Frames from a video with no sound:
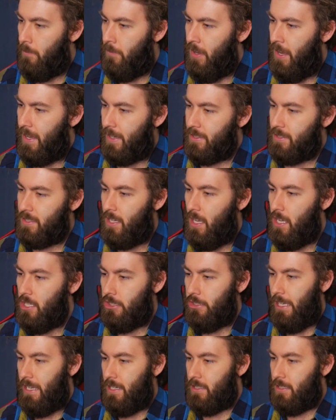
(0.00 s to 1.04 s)
Next,
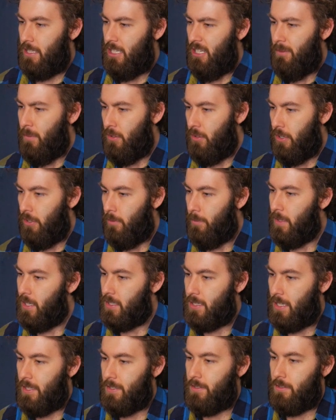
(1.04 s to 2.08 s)
let T mu nu be a
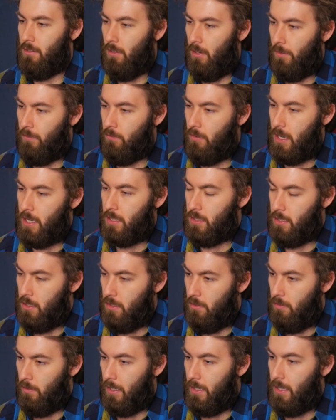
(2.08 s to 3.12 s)
tensor of rank
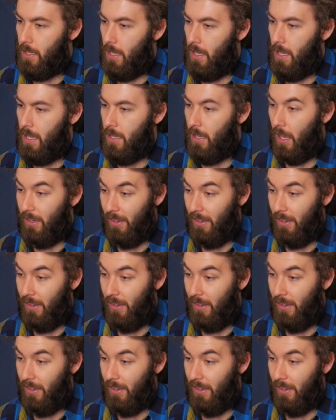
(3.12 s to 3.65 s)
2 and A.